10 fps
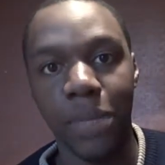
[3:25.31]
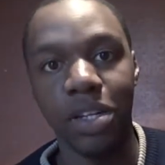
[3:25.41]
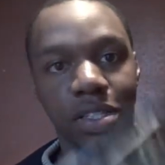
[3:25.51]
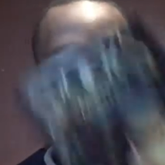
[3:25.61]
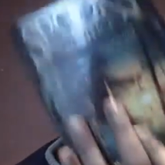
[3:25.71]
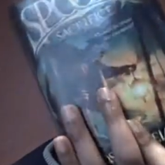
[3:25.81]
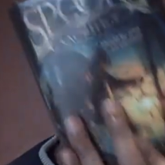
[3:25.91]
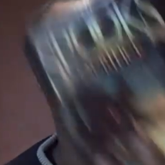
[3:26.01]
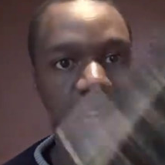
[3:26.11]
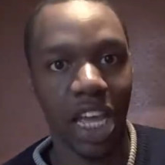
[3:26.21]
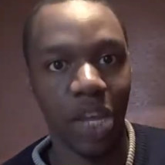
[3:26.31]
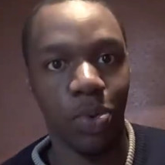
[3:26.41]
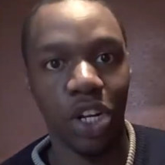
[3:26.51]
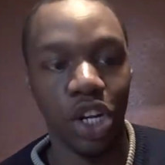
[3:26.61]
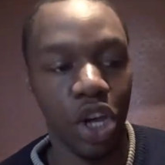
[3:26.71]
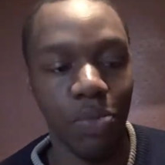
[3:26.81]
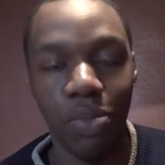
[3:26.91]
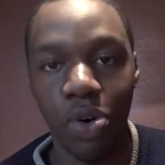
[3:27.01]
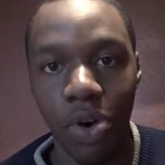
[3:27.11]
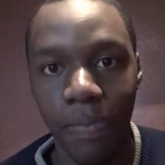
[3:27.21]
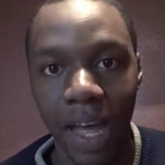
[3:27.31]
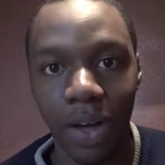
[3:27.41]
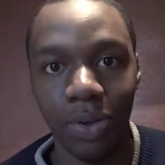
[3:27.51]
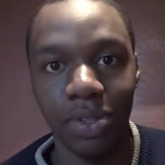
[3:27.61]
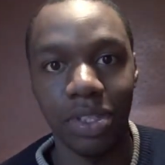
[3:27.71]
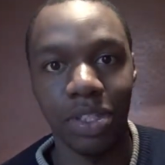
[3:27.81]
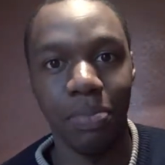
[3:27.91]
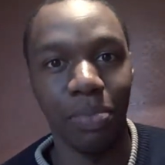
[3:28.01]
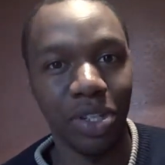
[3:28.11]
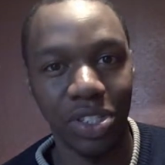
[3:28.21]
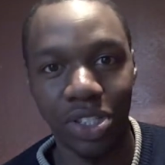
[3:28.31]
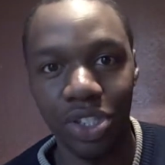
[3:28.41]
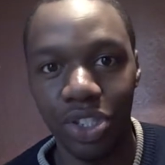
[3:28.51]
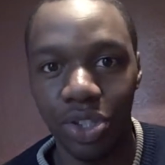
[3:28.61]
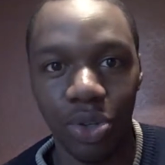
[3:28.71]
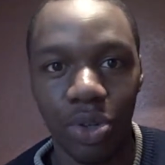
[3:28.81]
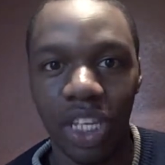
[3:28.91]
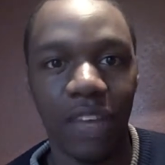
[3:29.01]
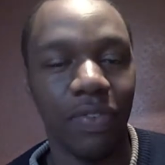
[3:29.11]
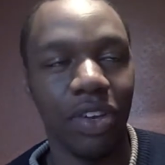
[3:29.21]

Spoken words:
books and you want to know more about the monsters or